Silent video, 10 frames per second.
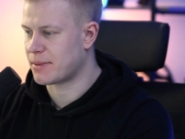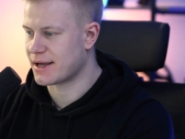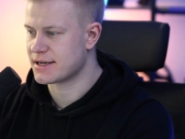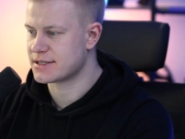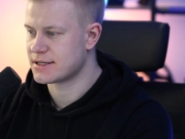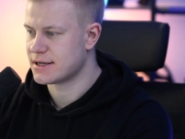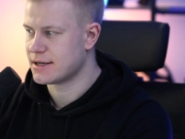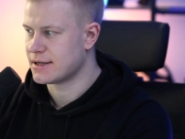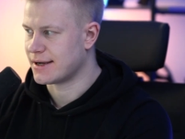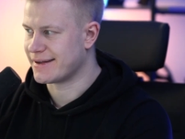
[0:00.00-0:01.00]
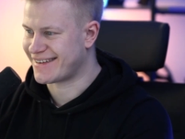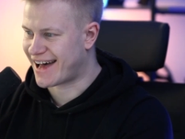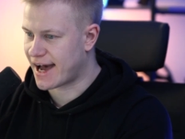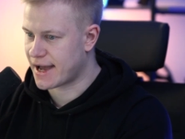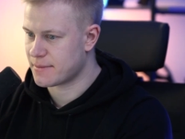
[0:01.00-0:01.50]
place and
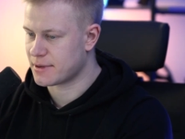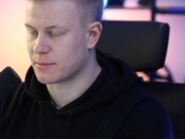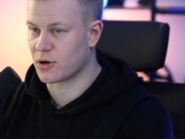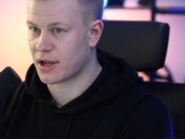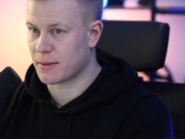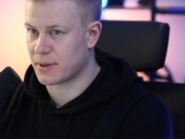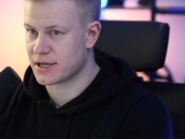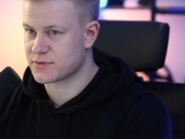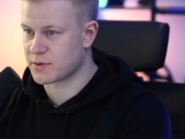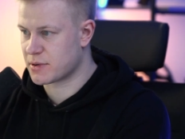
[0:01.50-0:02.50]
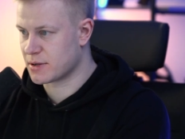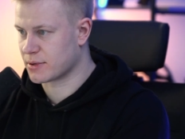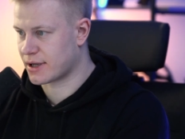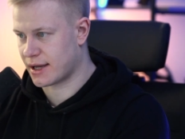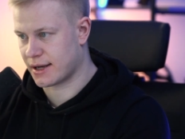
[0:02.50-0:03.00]
time in a marketplace where
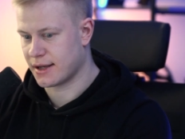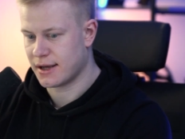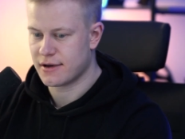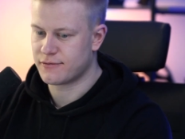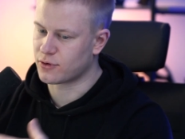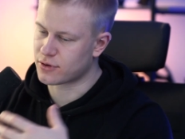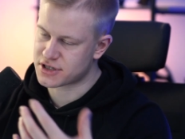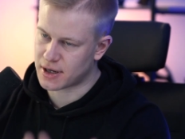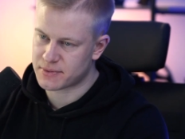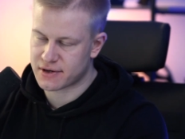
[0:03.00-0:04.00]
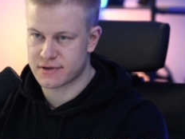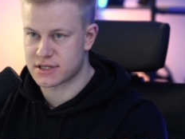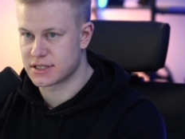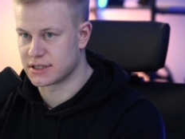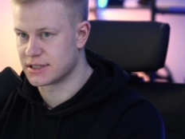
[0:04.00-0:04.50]
people can Photoshop their
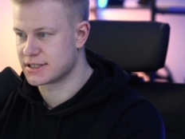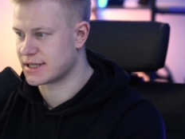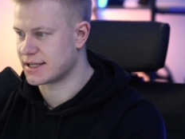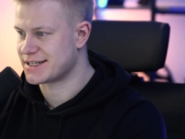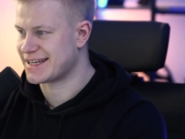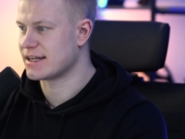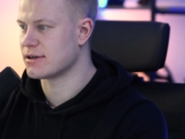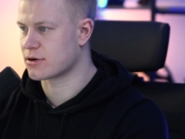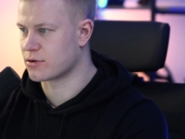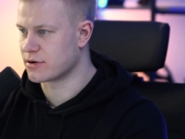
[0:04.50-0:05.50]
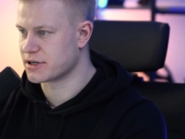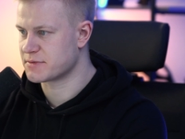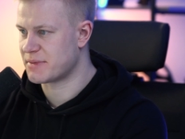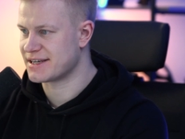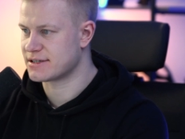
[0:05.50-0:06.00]
results and sell your
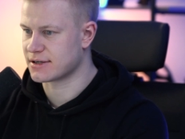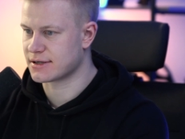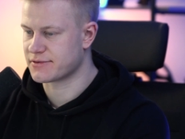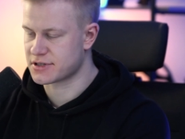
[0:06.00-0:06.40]
course based on